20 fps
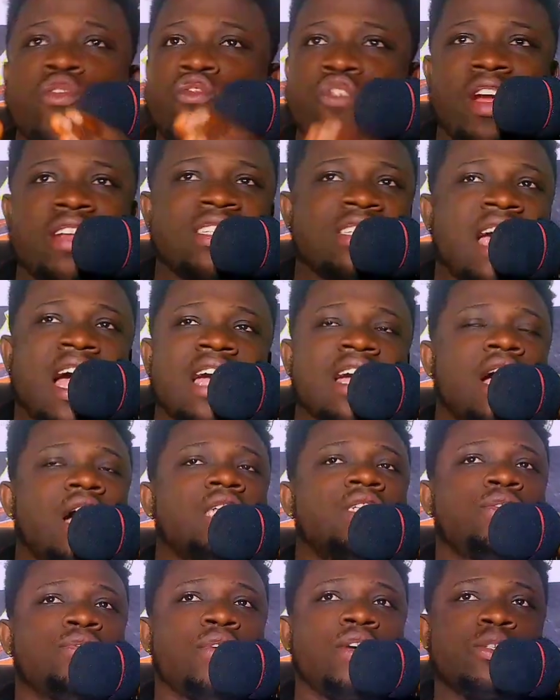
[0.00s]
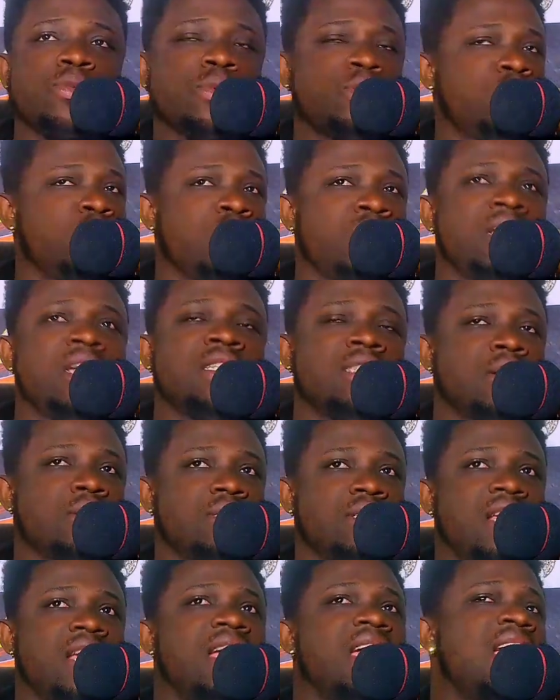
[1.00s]
create the account first with your
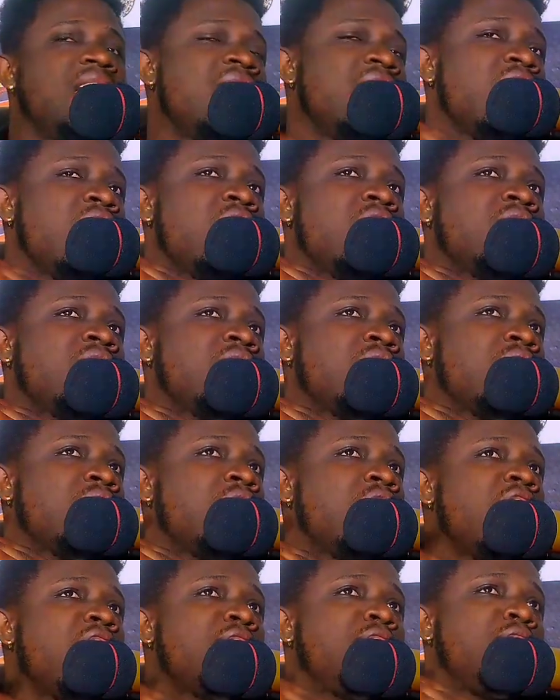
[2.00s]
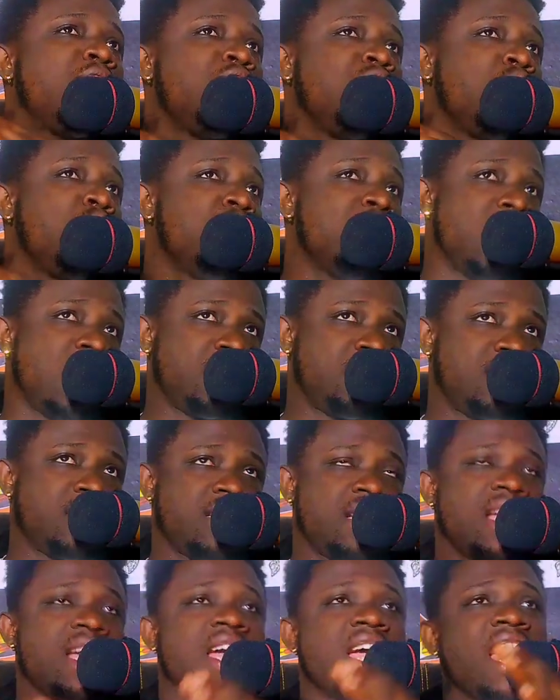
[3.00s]
details. If you do that,
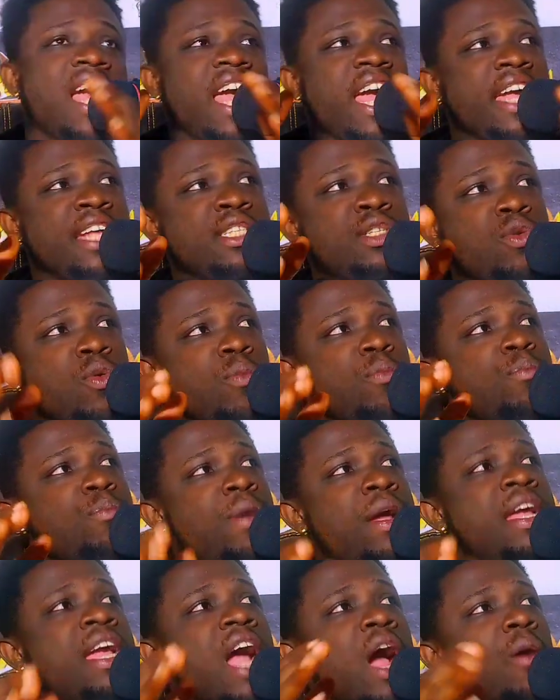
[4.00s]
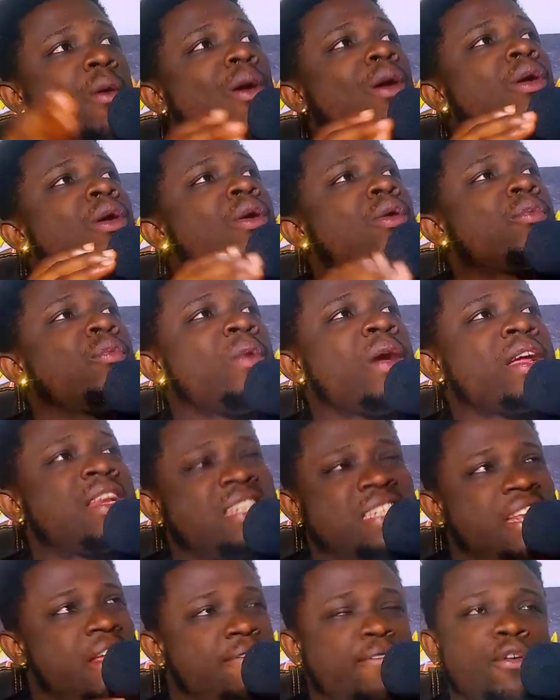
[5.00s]
it will make our
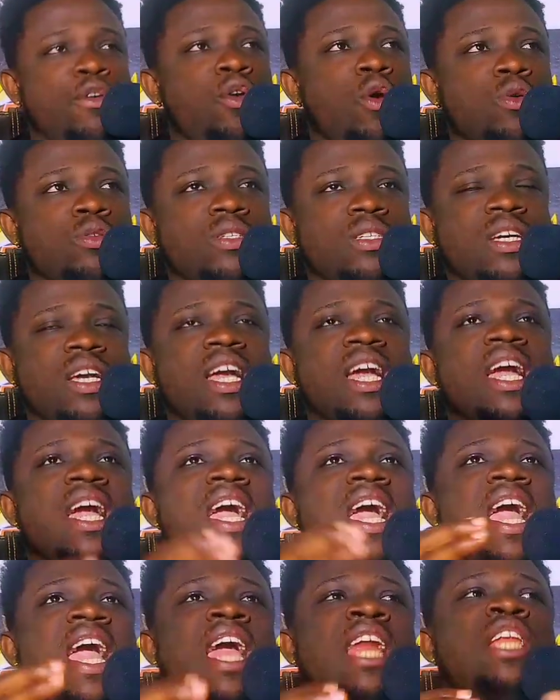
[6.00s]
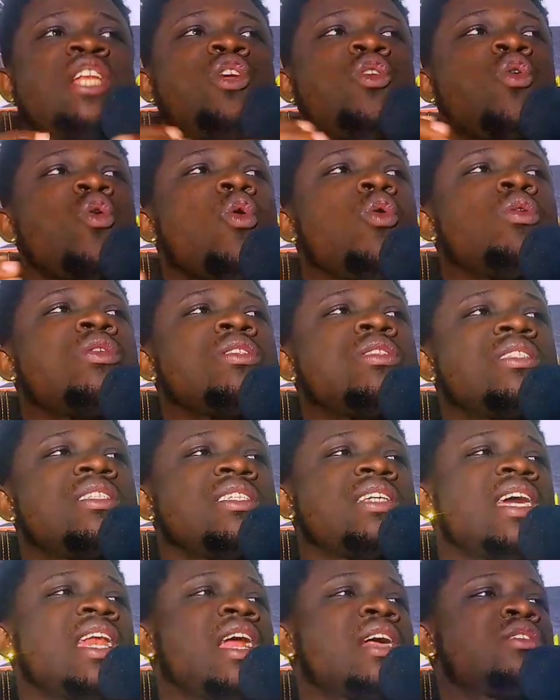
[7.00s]
work difficult, and you will
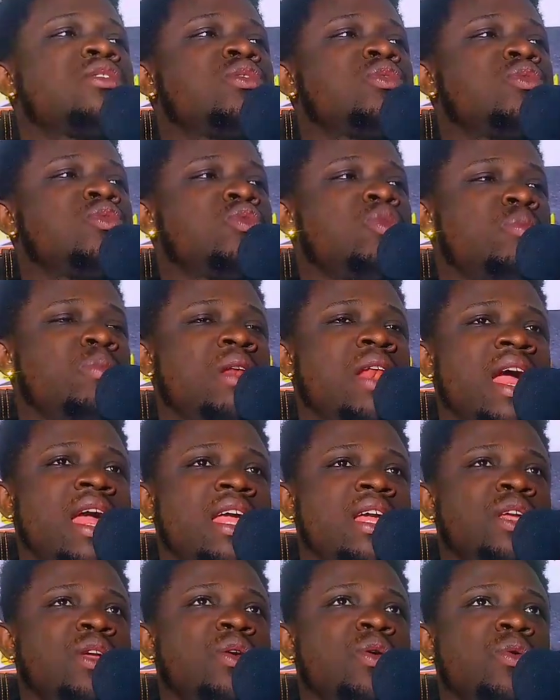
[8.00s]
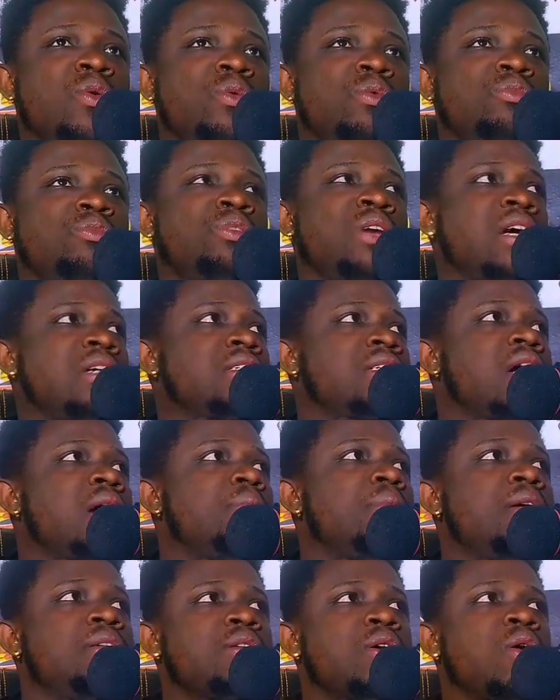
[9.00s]
turn out to be like, yo, we are
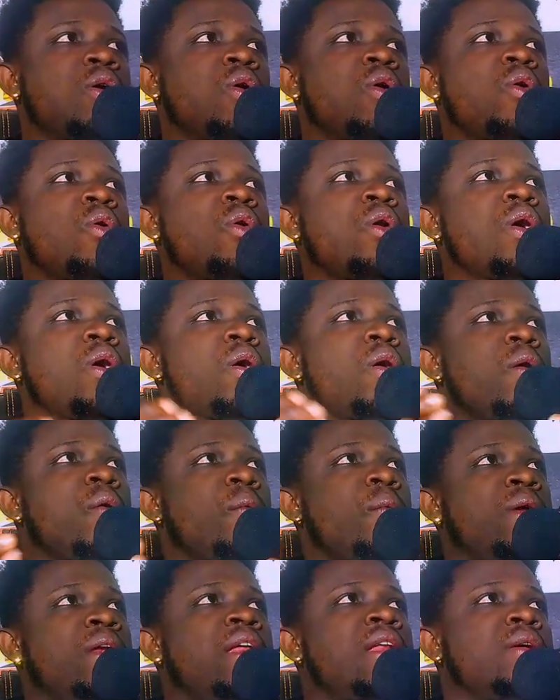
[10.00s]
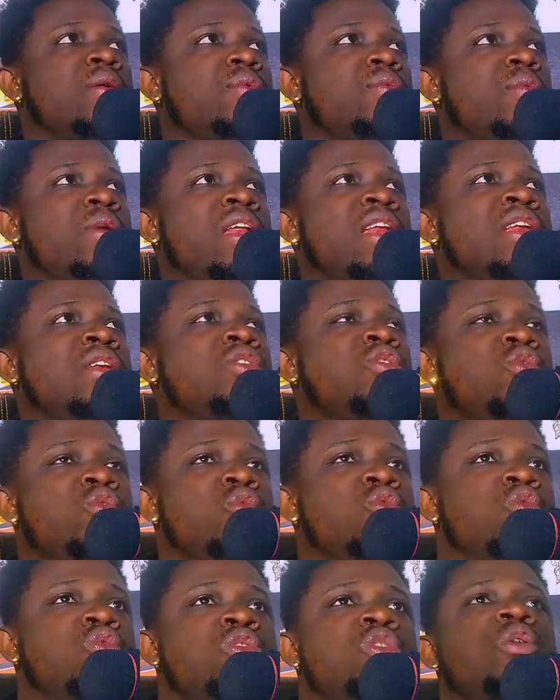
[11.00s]
scammers, or we didn't
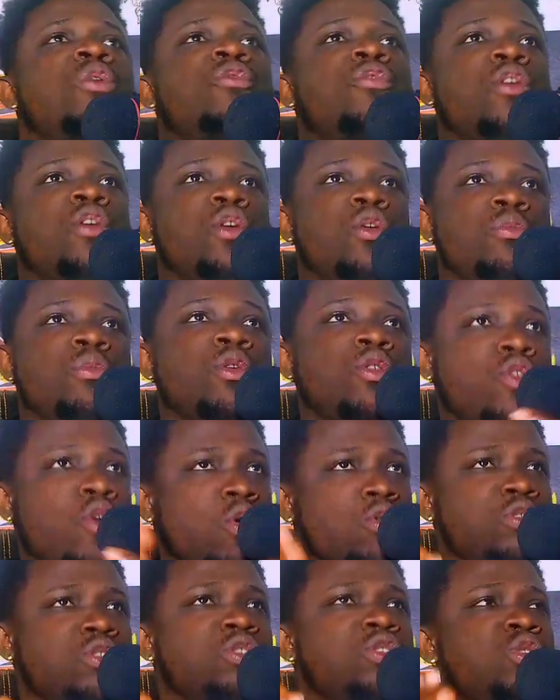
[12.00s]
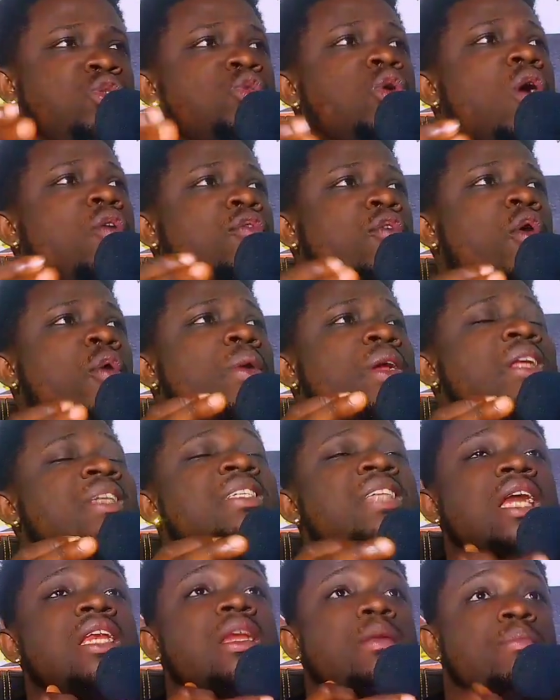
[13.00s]
do a good job for you because you have already
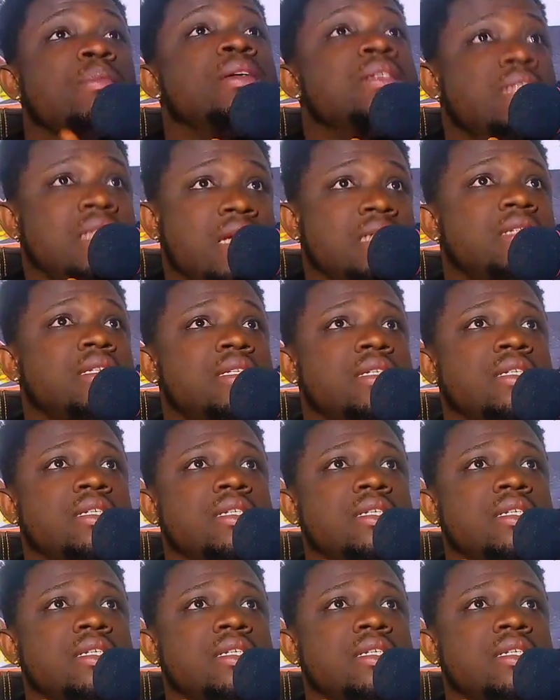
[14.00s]
done the mistakes.